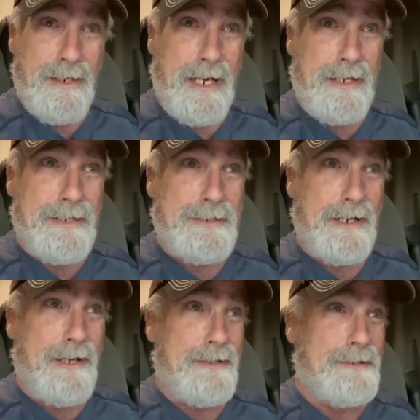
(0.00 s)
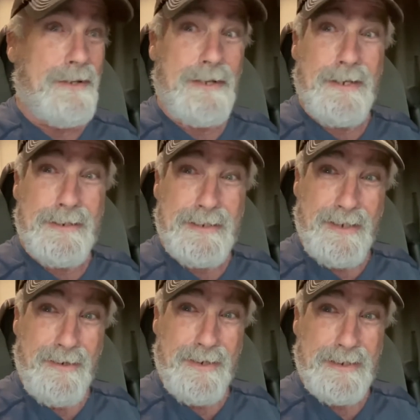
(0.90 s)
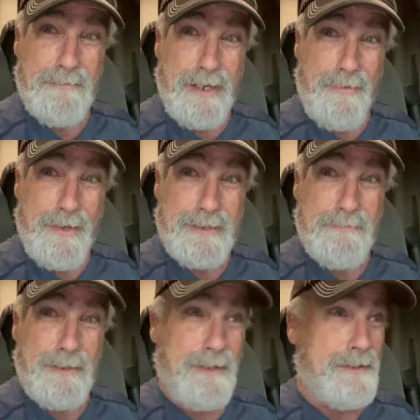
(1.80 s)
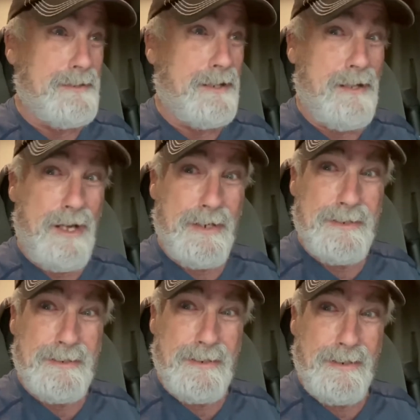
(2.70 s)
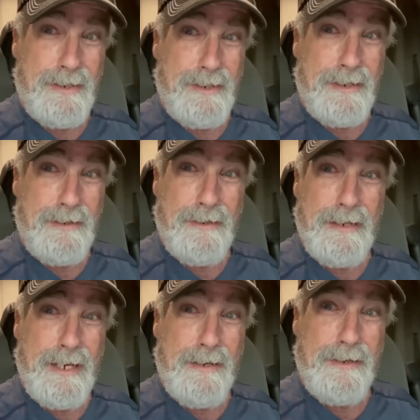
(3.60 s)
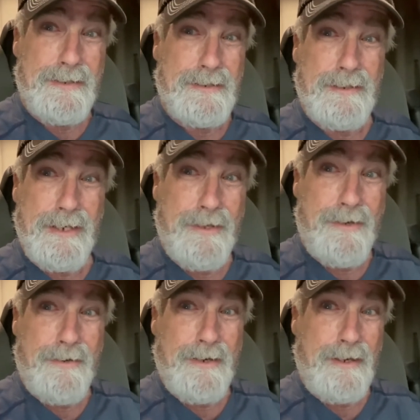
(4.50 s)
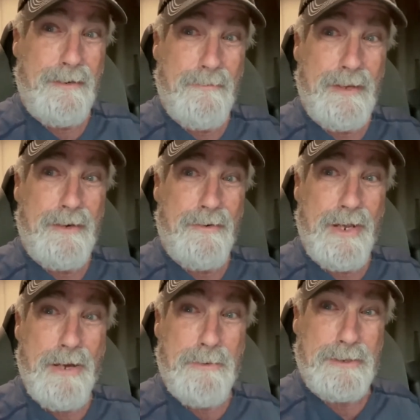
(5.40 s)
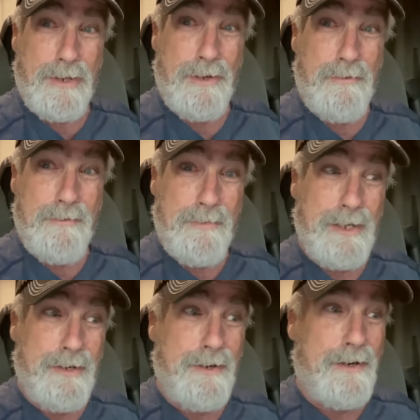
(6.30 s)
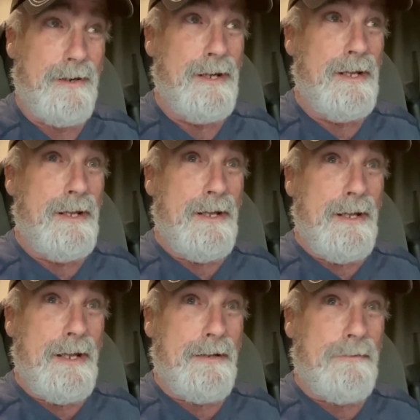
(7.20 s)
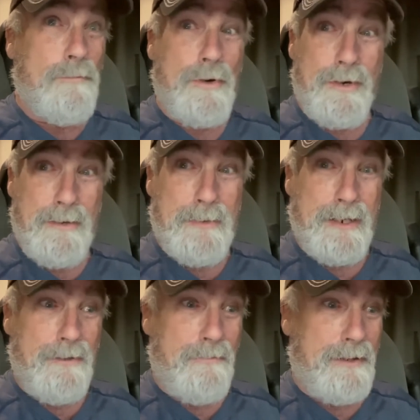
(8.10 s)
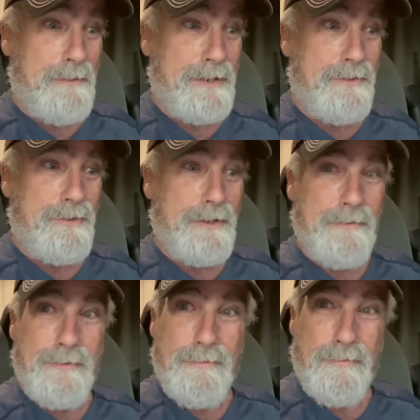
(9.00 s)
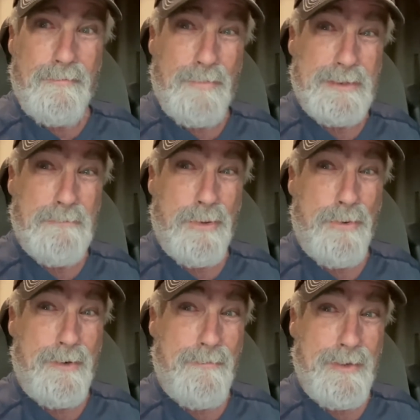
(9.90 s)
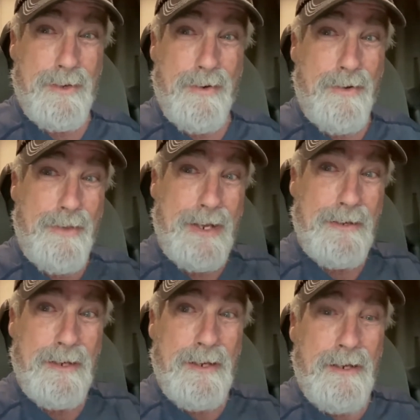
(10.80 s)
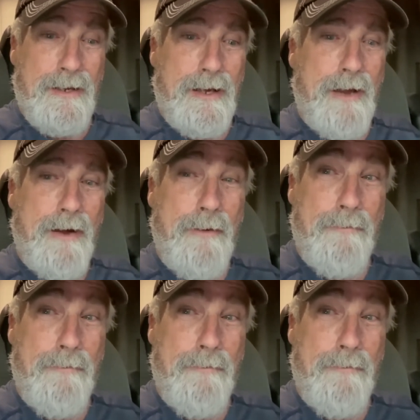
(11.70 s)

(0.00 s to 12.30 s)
I guess I gotta start getting serious about this because the clock is ticking and the end is near and I, I don't know how much longer I'm gonna be here. And where am I? What am I doing? What's important? You know, all that. I, I've